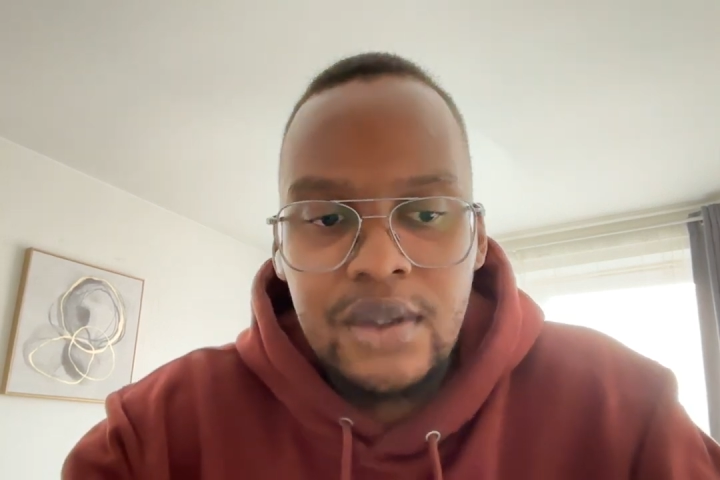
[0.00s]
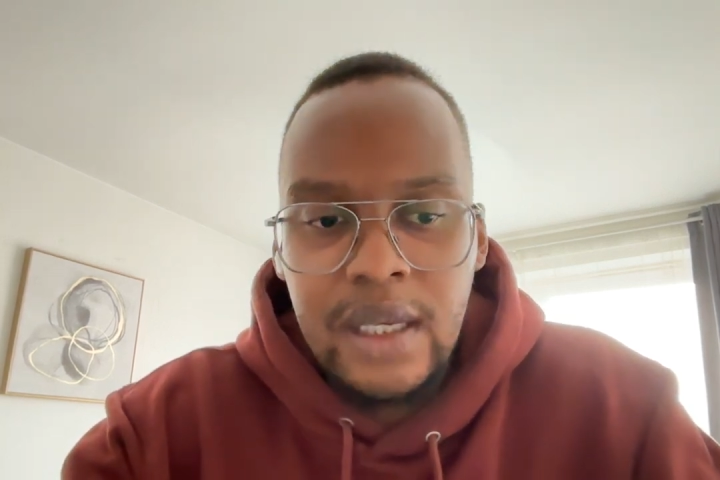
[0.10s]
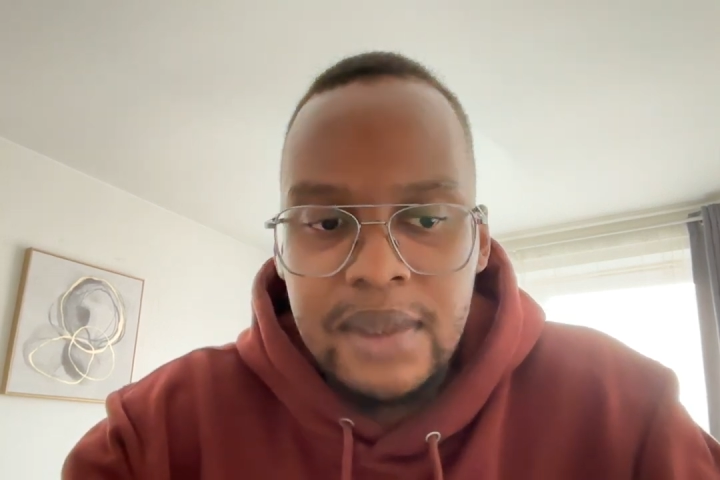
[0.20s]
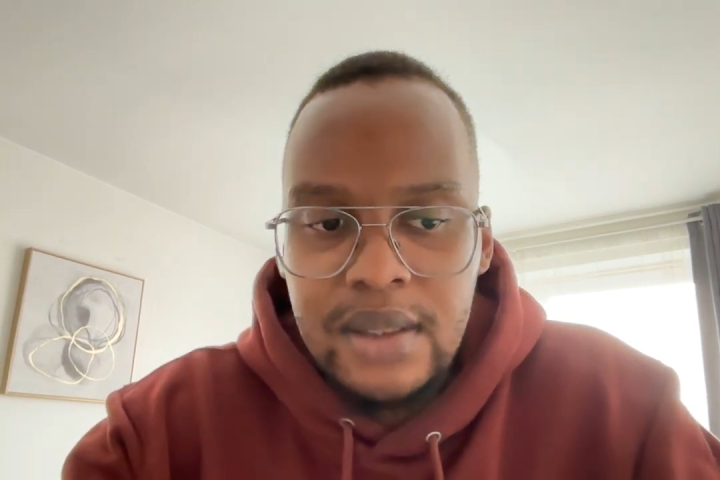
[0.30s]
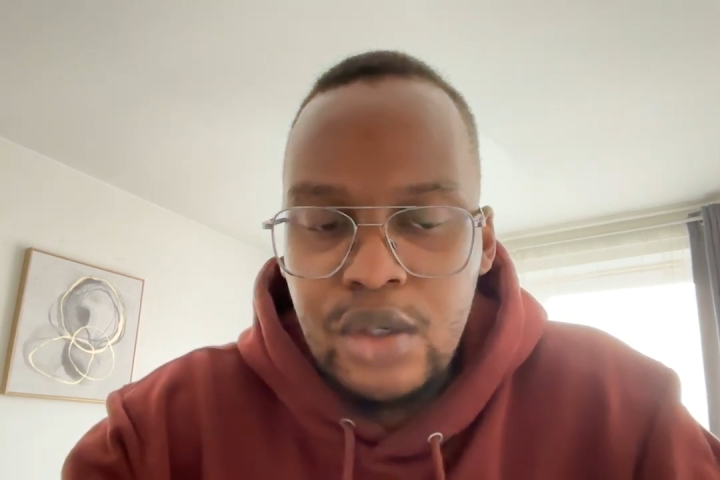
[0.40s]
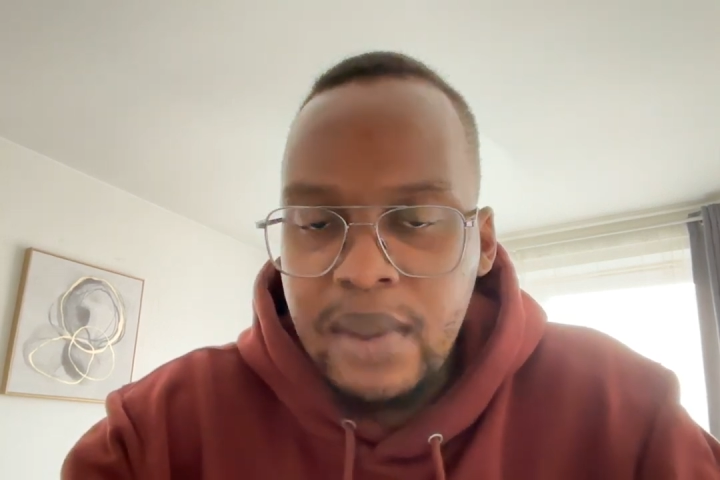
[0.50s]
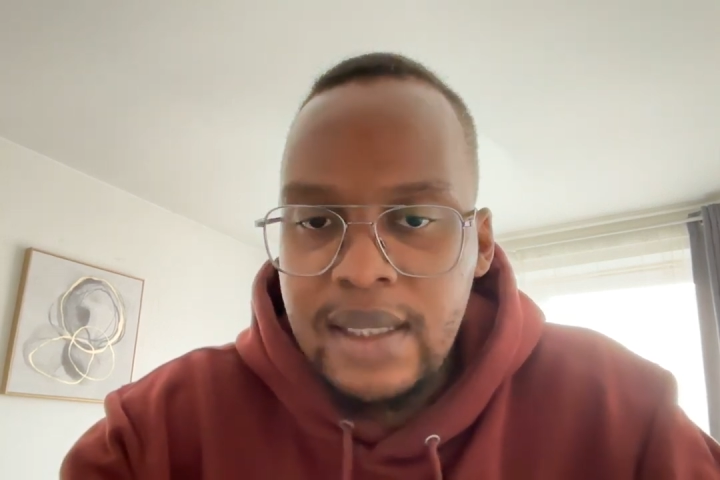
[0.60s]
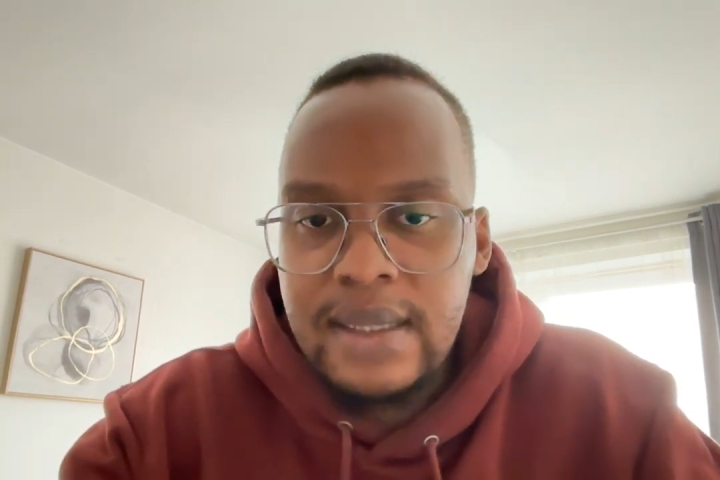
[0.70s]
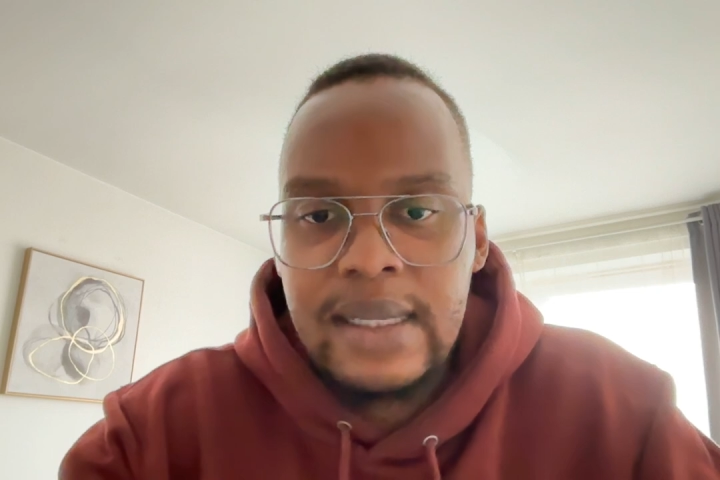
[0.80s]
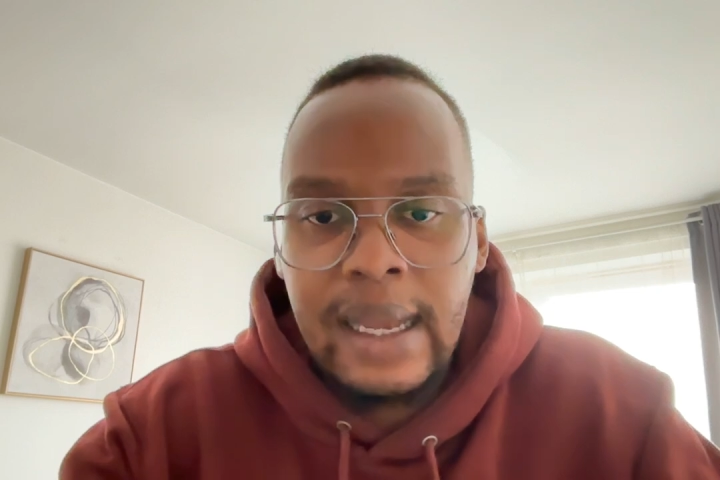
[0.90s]
dreams, there's so
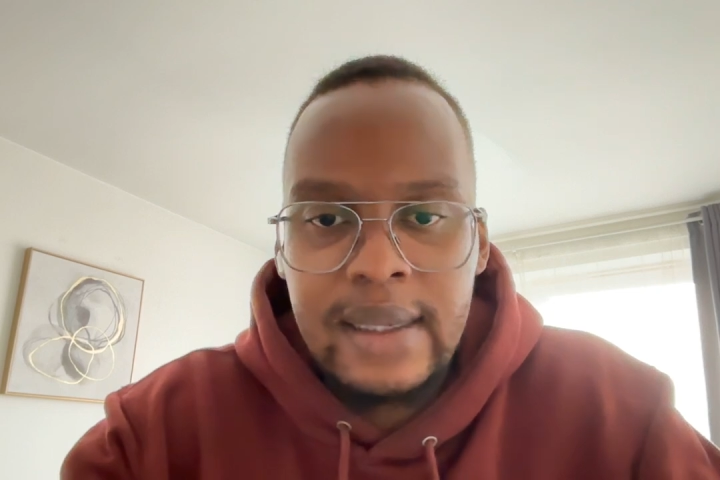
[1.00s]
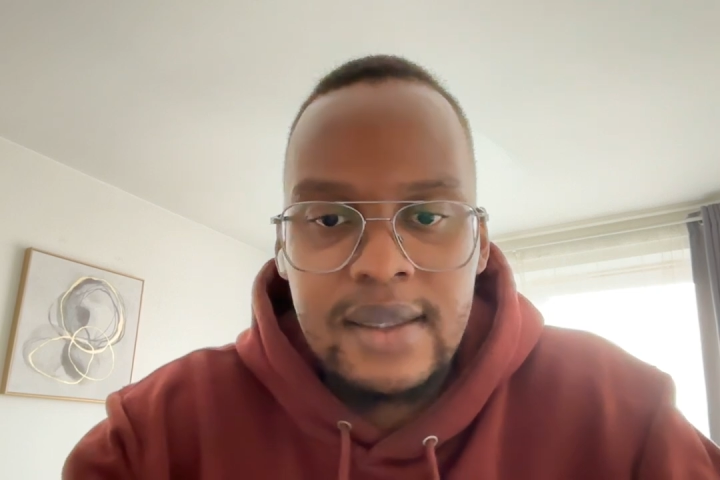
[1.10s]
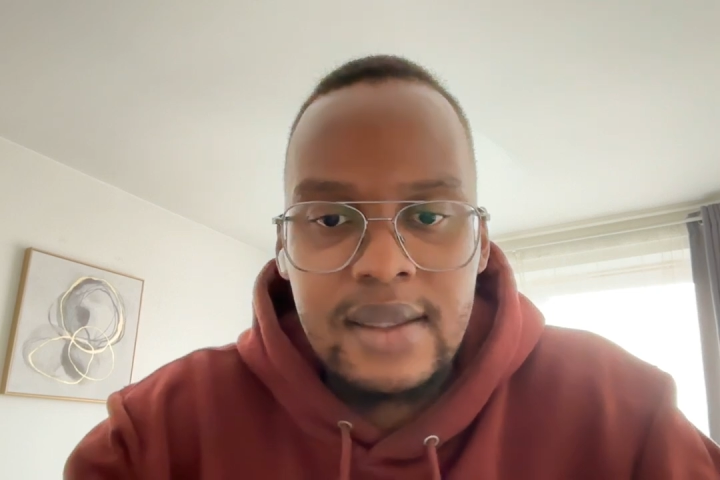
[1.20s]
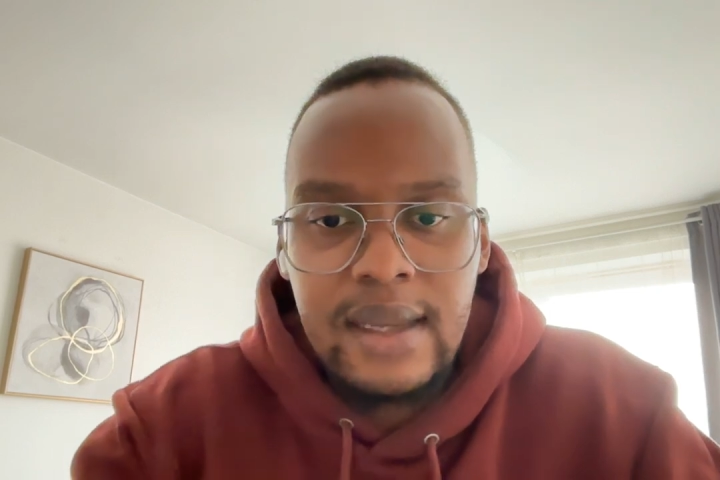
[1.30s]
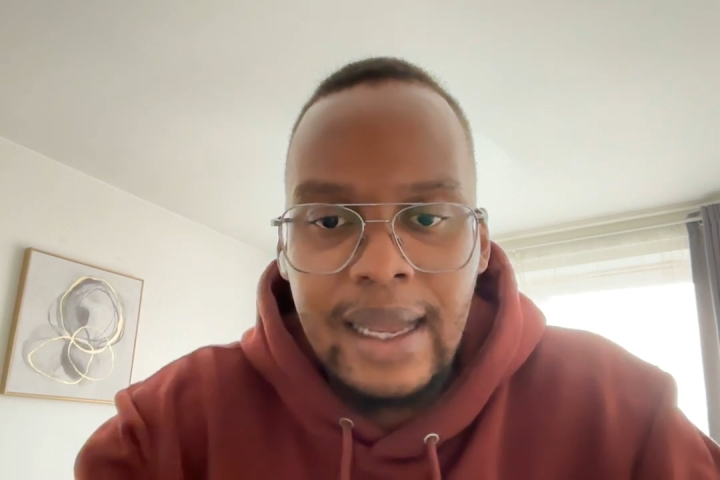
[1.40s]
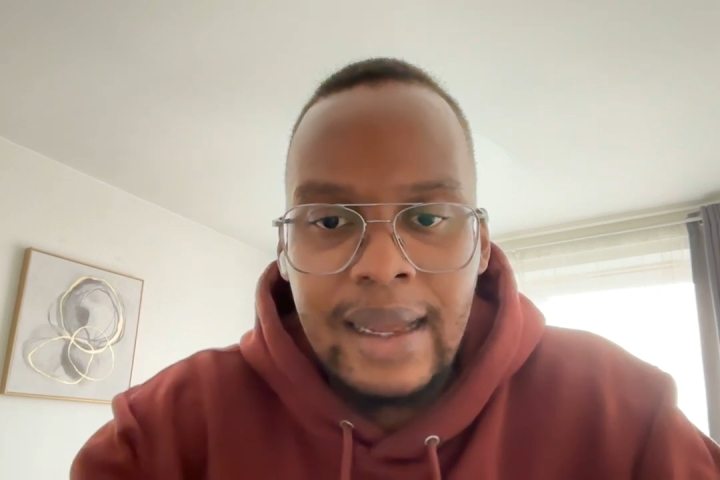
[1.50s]
many desires